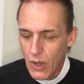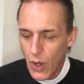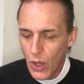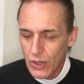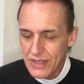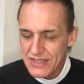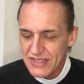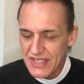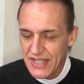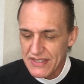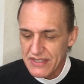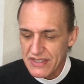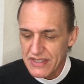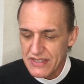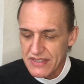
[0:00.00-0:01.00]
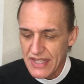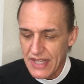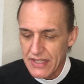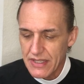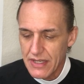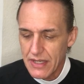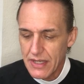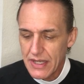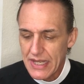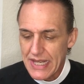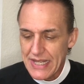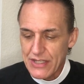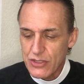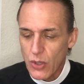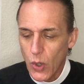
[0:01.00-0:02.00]
All it says is that
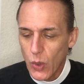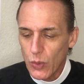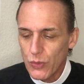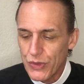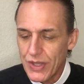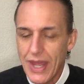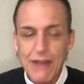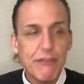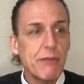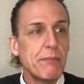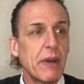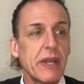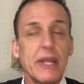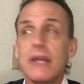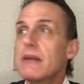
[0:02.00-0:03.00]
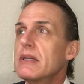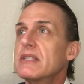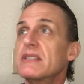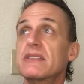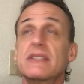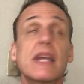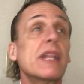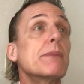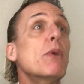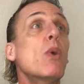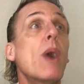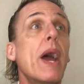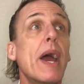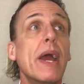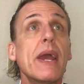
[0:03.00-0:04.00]
he told everybody, send them
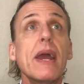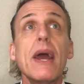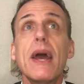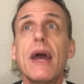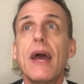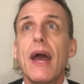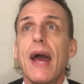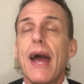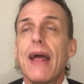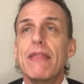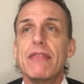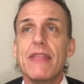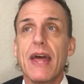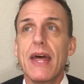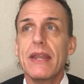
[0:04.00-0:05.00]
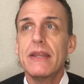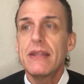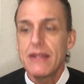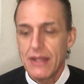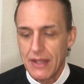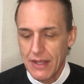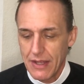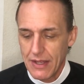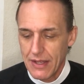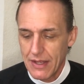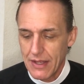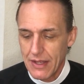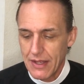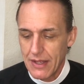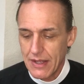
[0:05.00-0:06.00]
away. And then
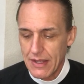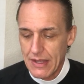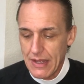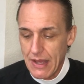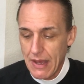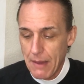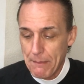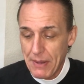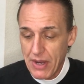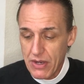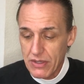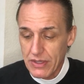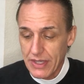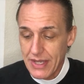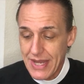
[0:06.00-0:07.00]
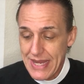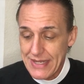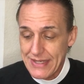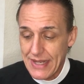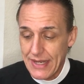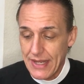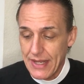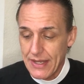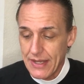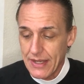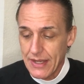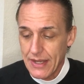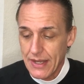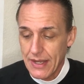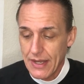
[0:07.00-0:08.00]
apparently he did it.